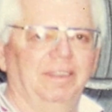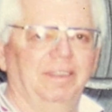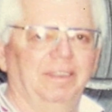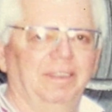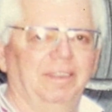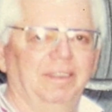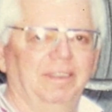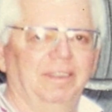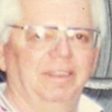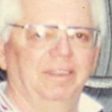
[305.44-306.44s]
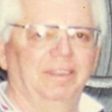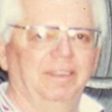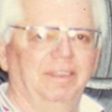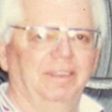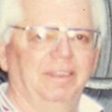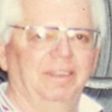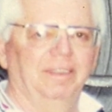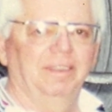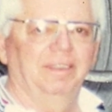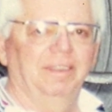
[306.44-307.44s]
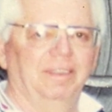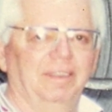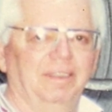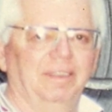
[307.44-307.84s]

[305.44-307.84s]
How is it like going from